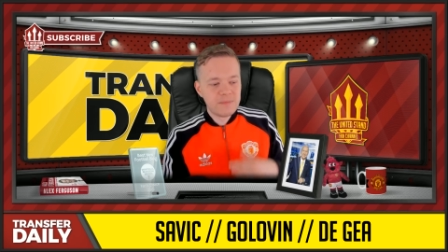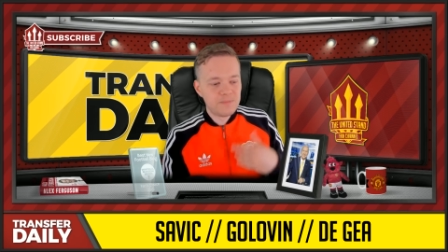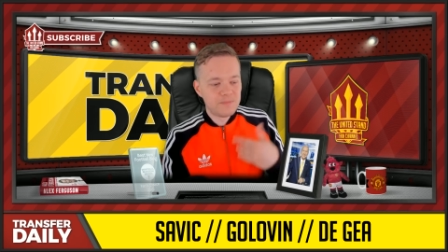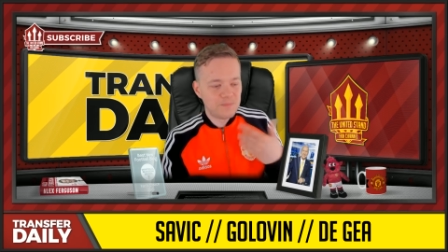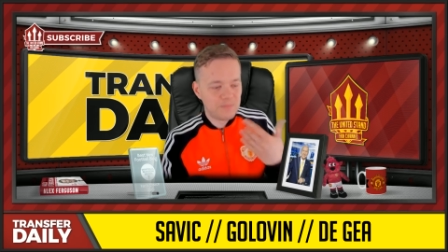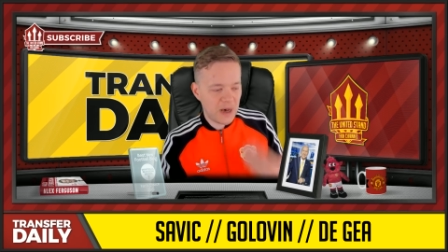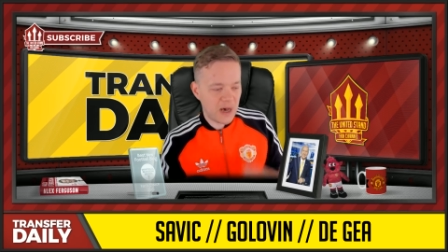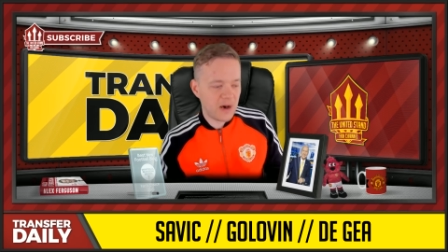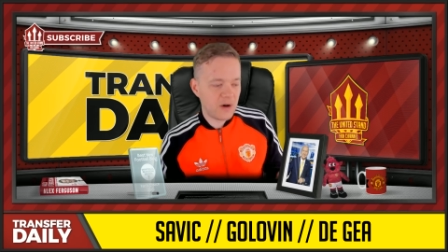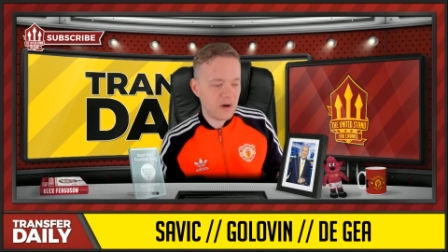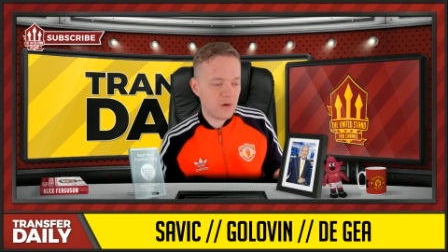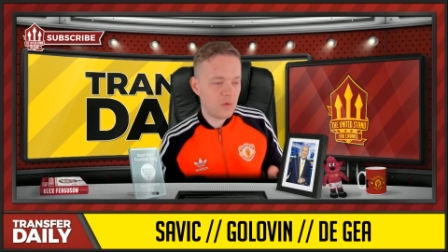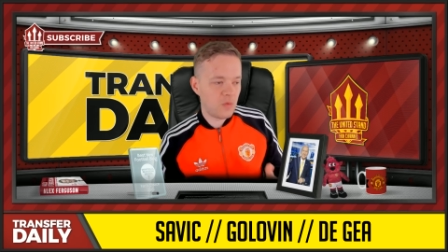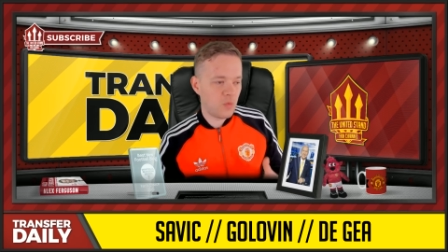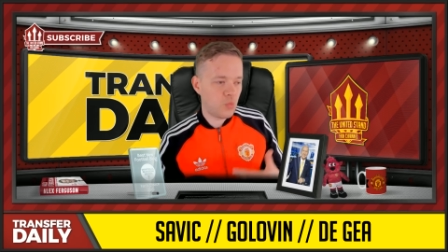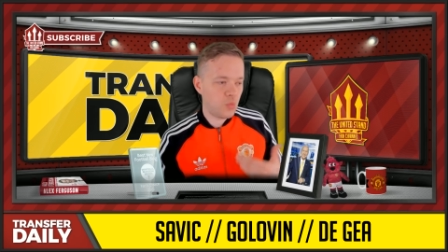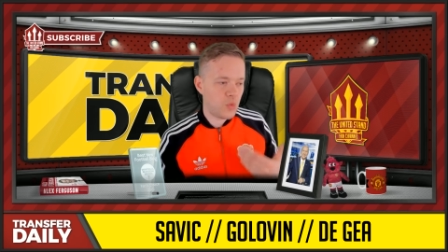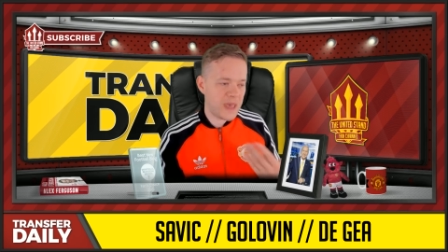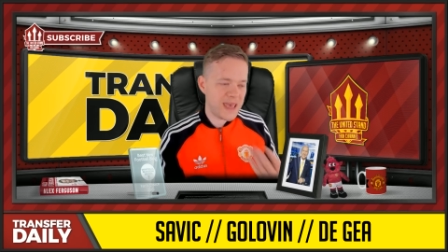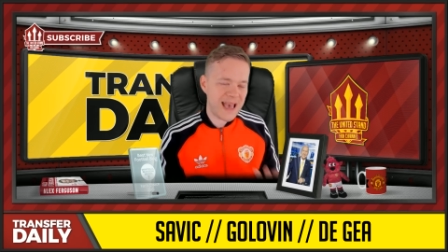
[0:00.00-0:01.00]
but
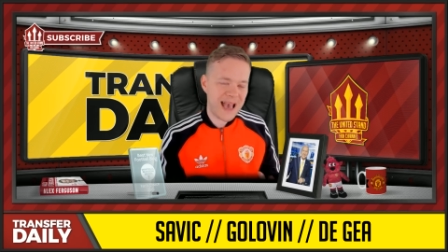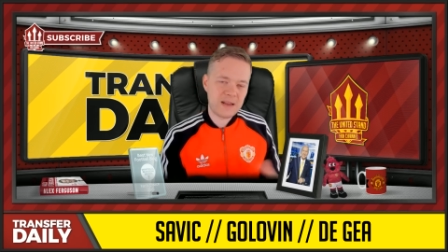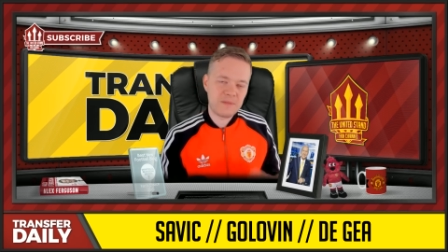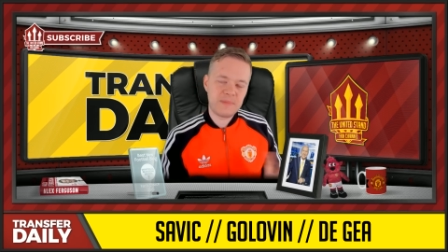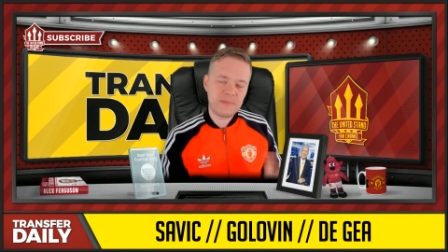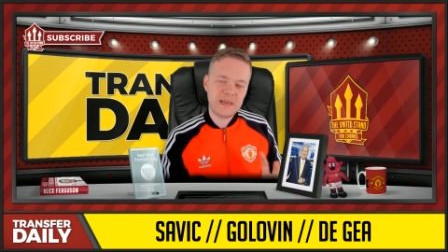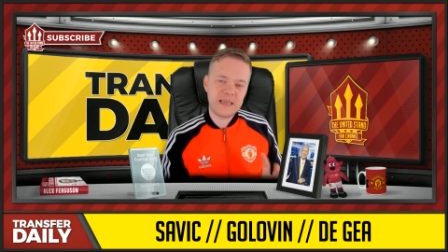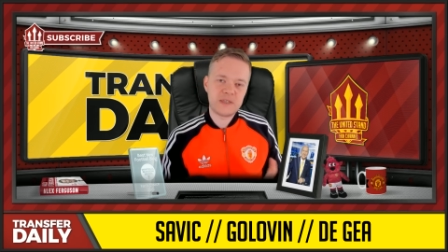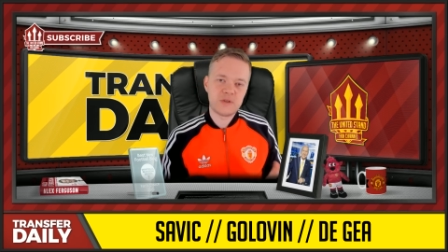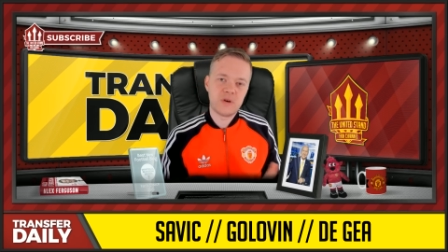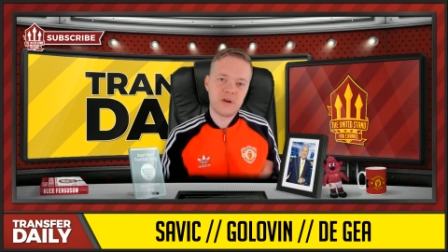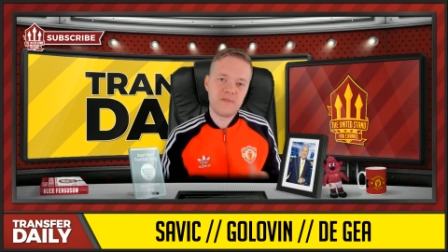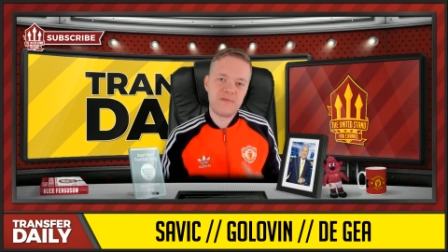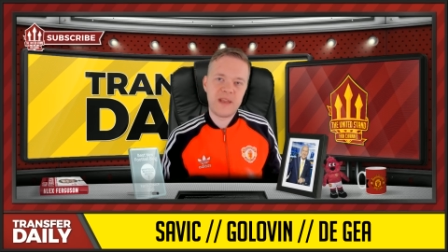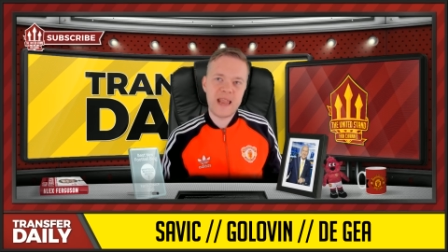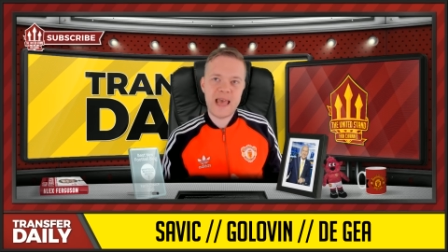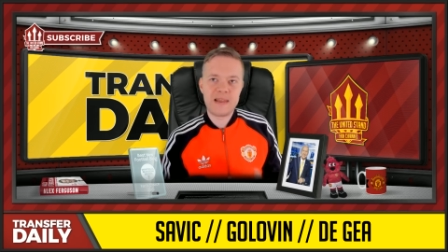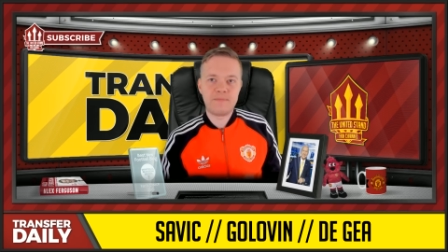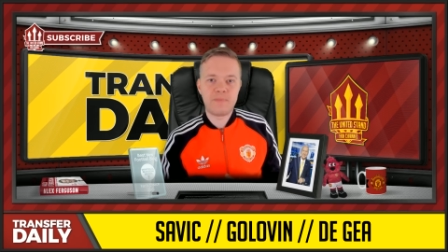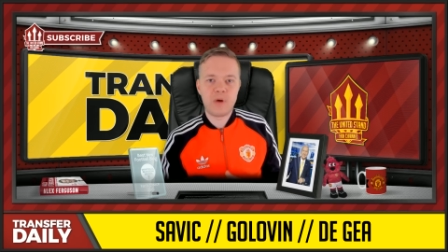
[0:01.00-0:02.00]
we can be sort of
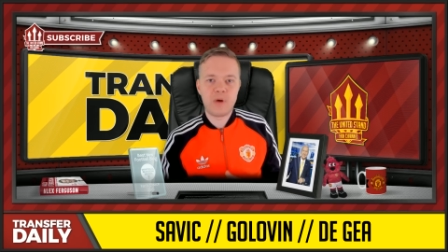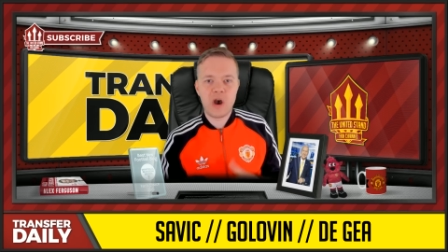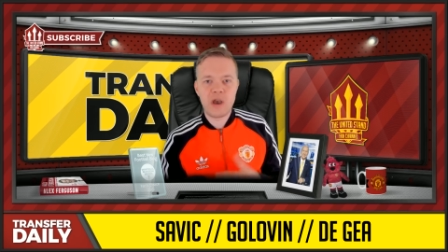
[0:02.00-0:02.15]
led by